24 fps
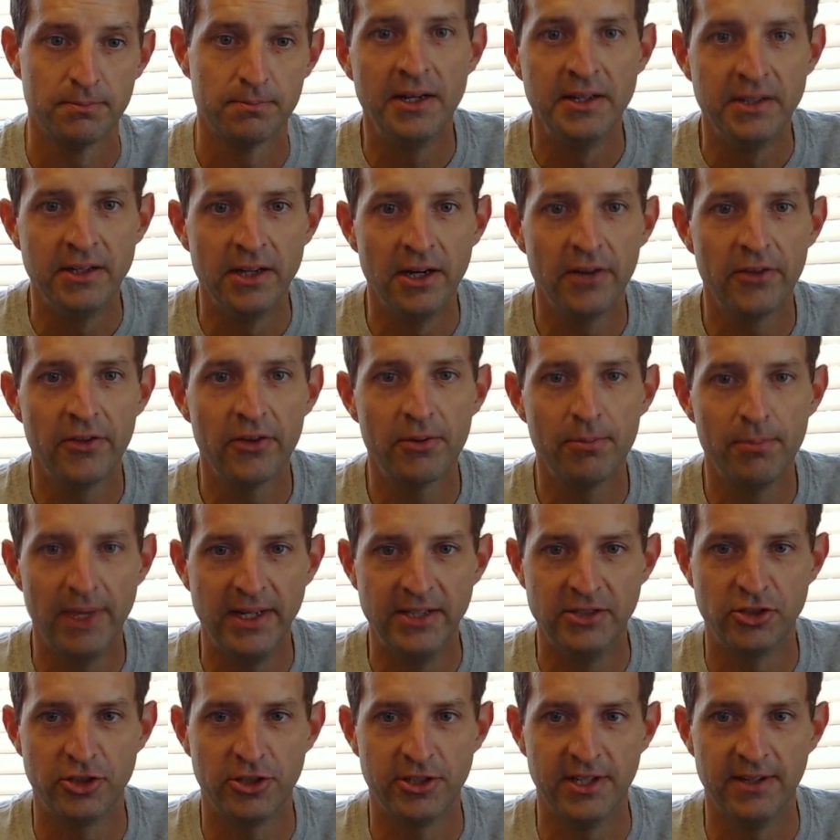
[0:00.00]
Another
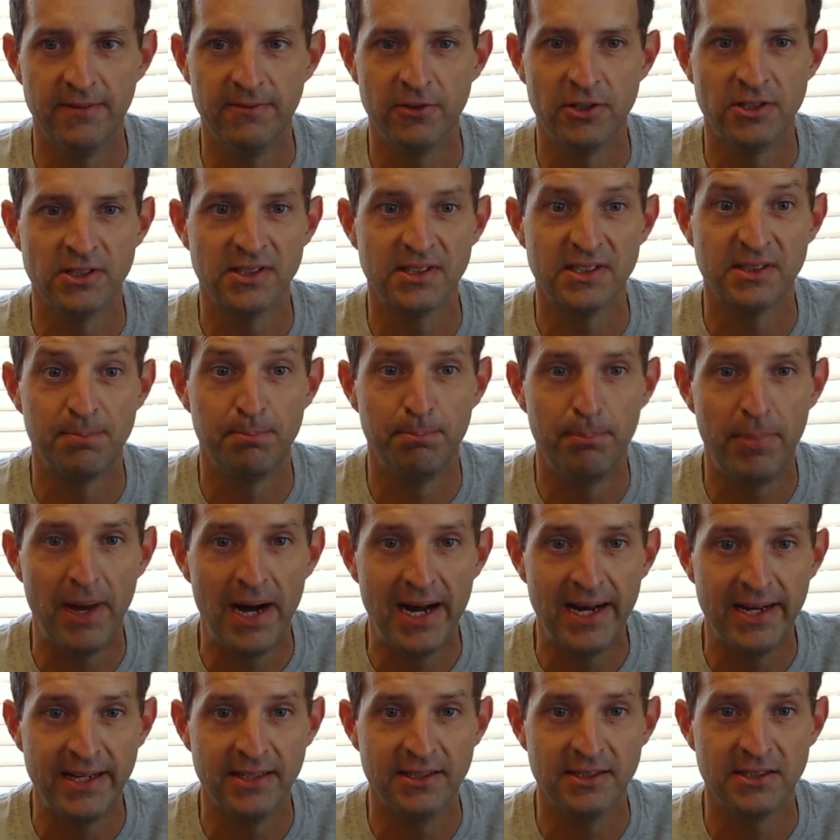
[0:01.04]
major difference is
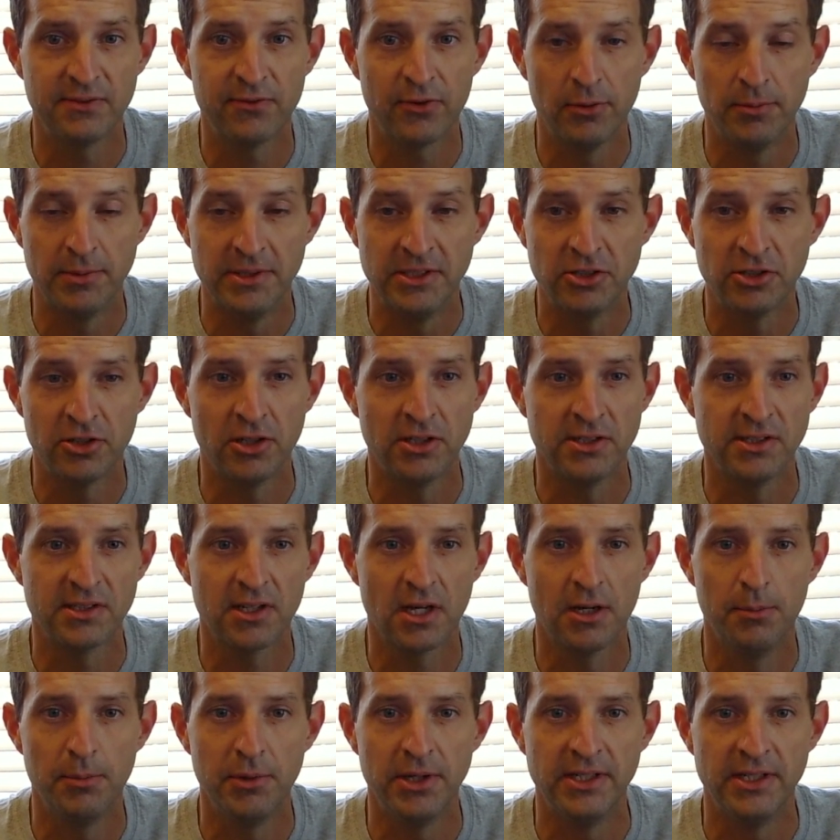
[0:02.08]
bias from
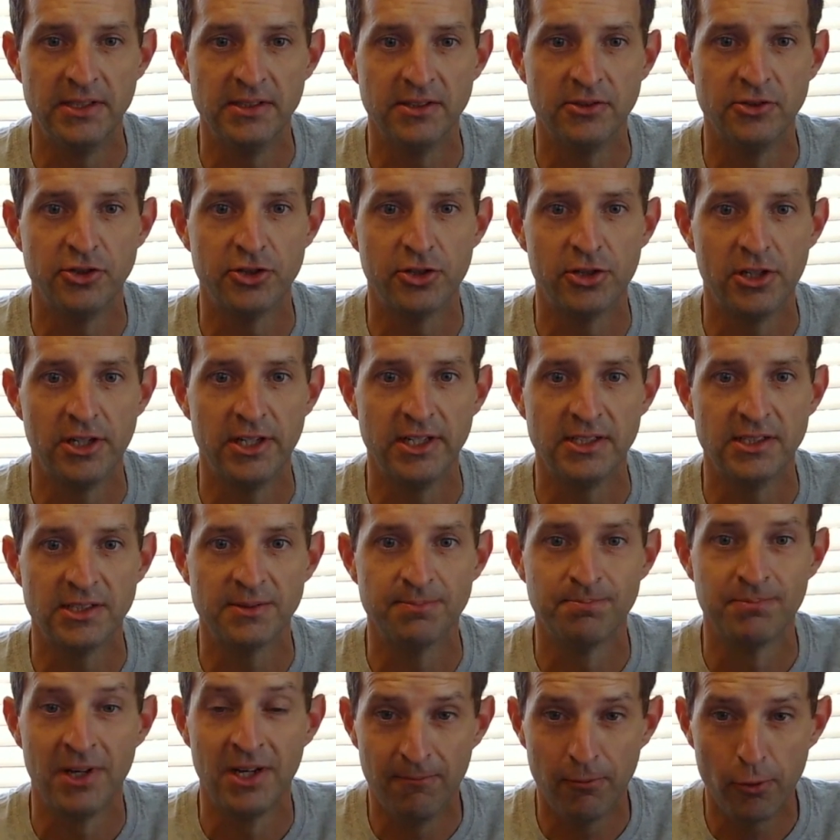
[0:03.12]
insurance companies and
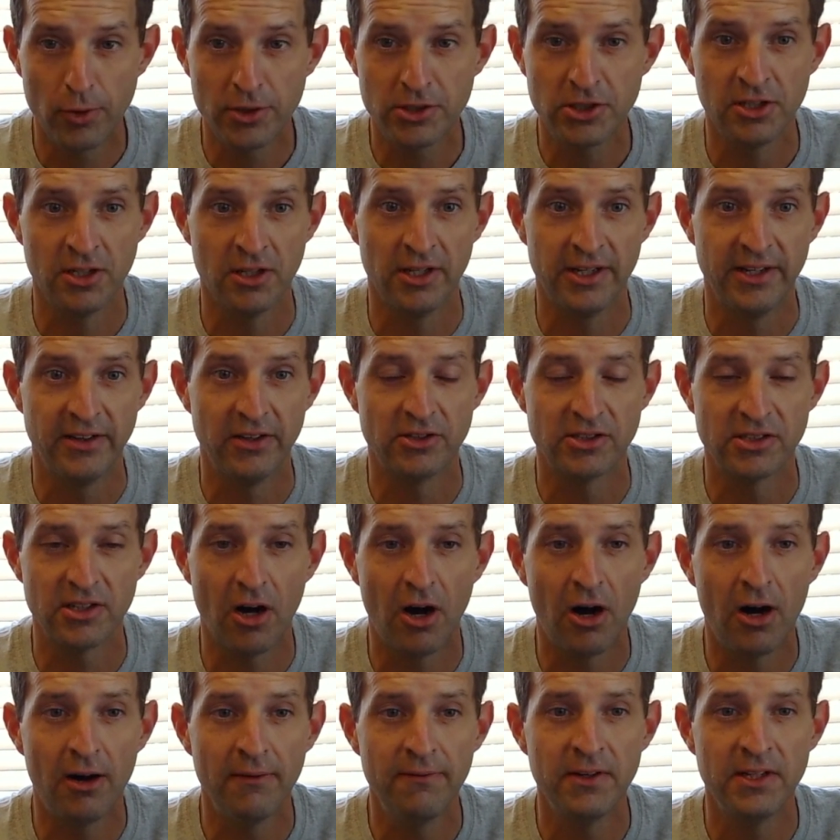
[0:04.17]
juries. Unfortunately, there's
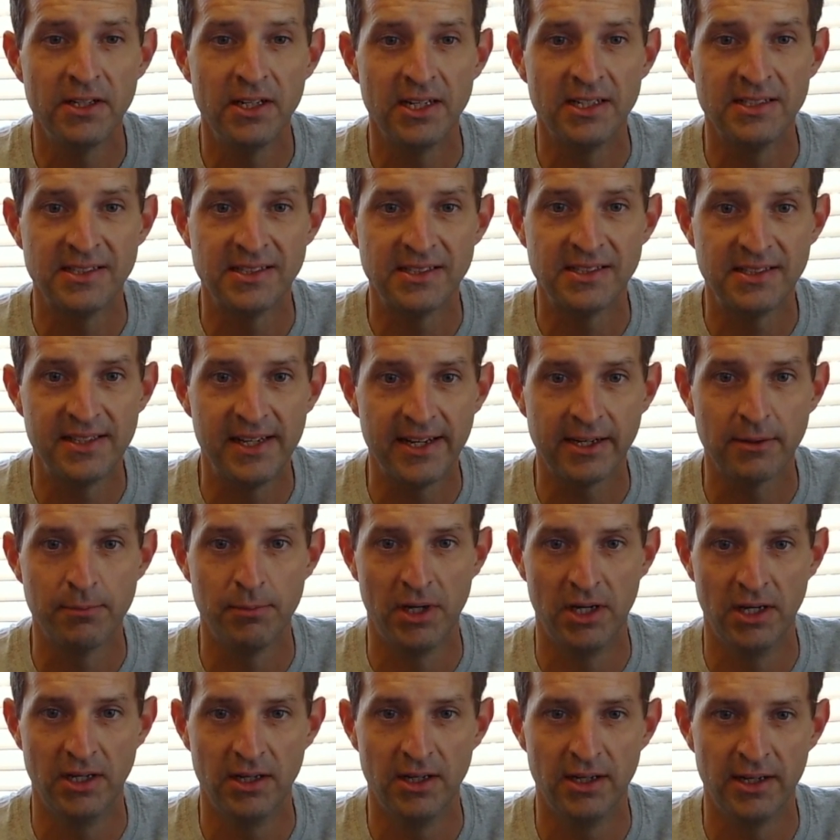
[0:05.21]
often a
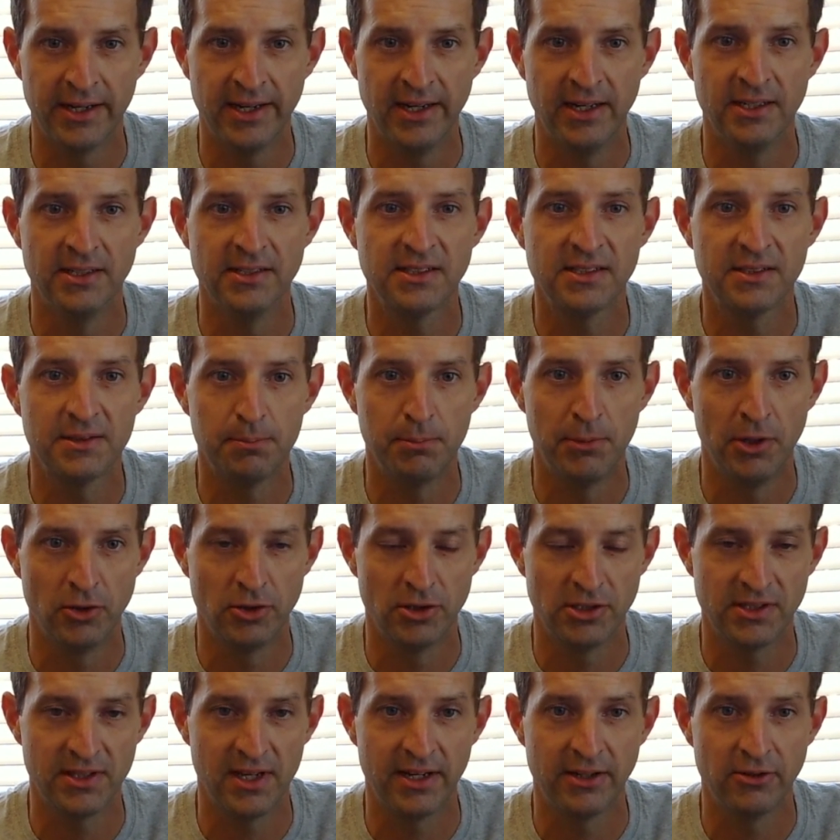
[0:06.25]
stigma against
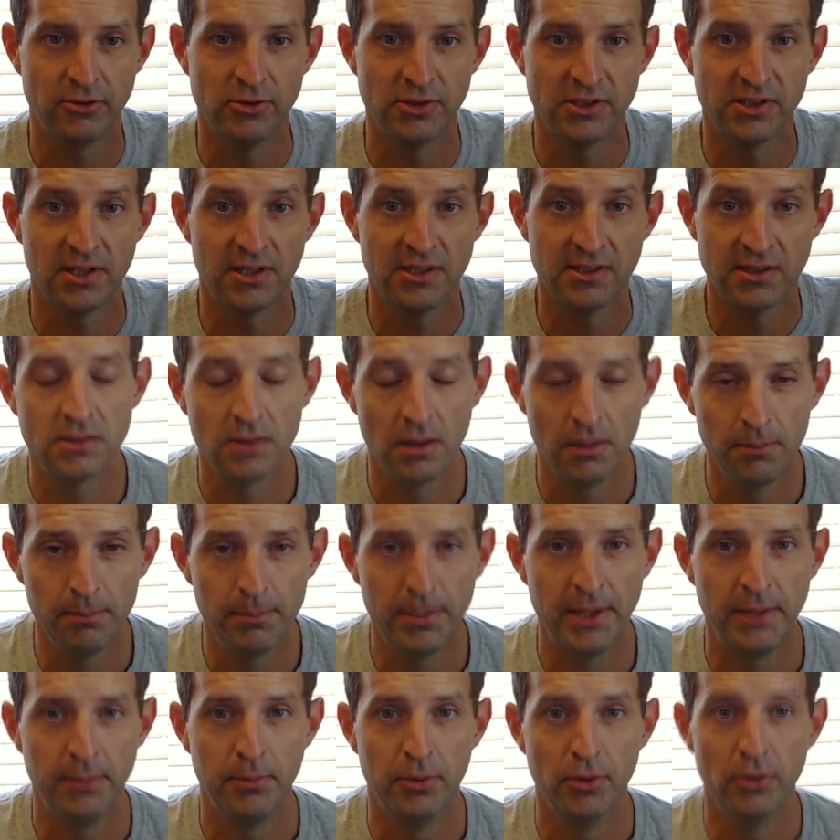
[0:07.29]
motorcycles. Some
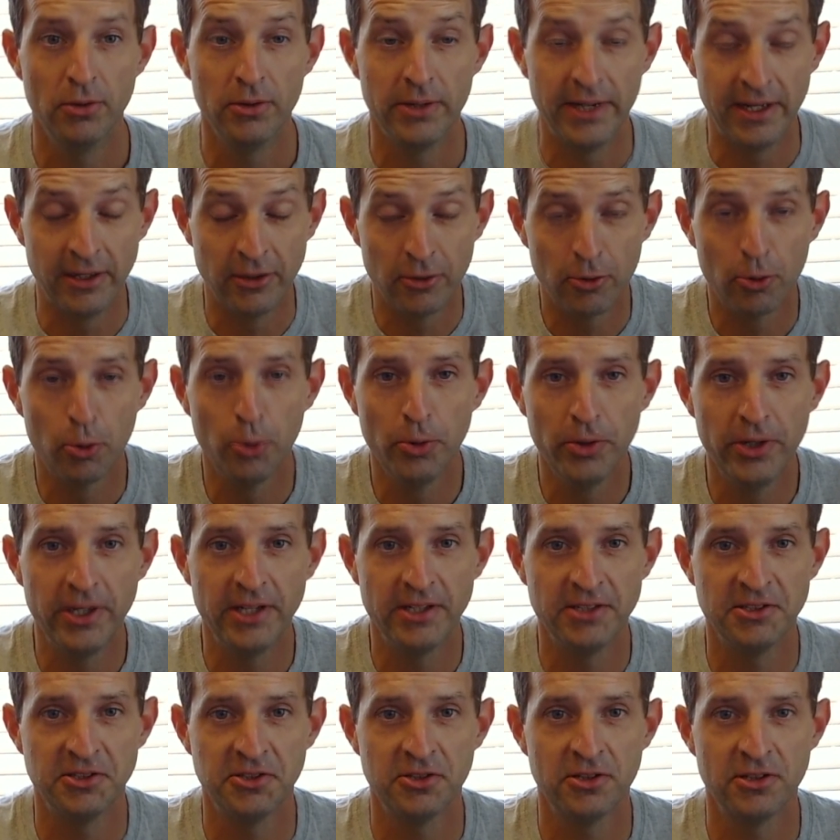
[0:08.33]
people,
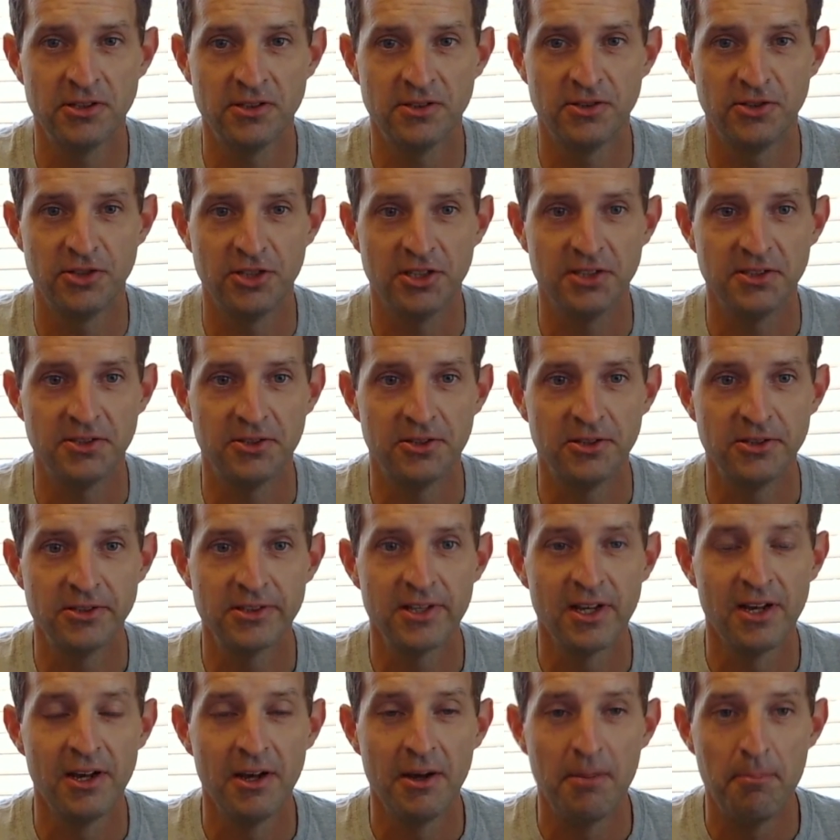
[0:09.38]
including insurance
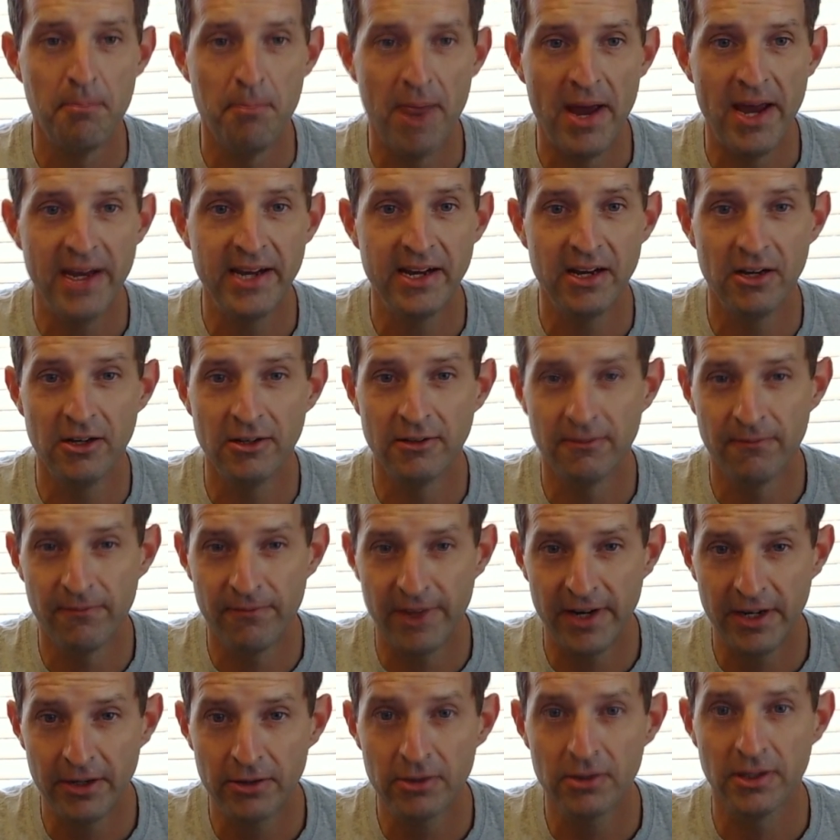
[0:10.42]
adjusters, may
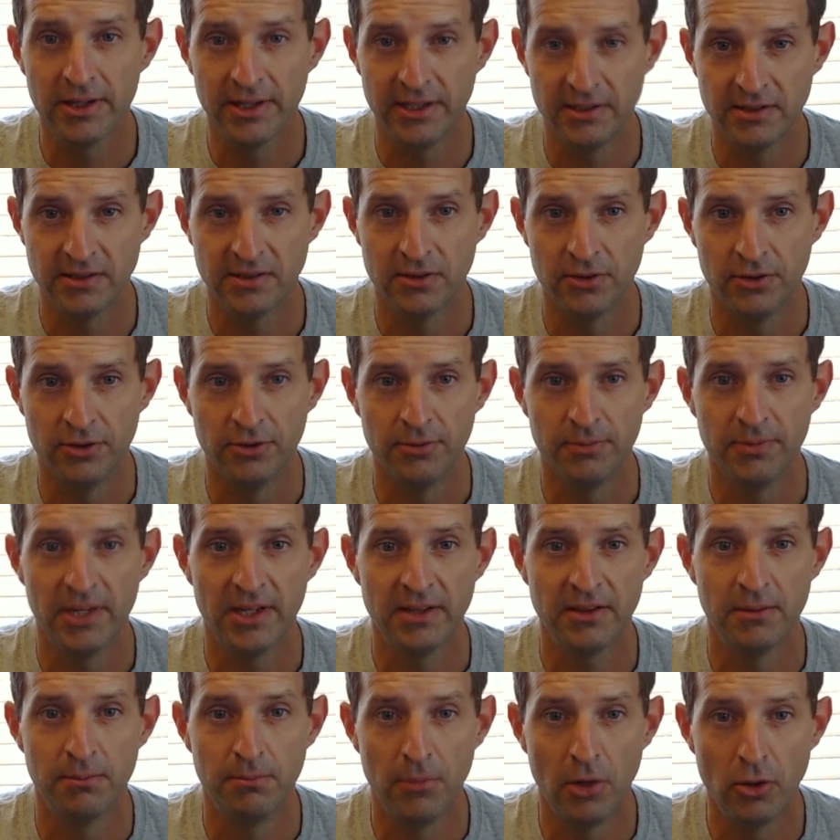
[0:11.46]
unfairly assume
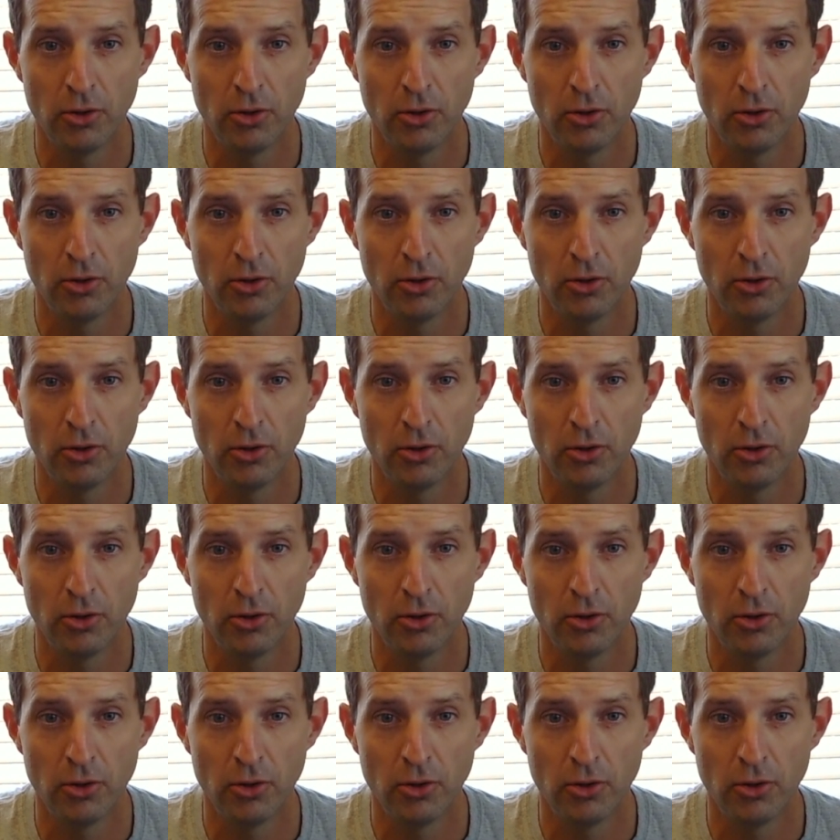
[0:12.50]
that the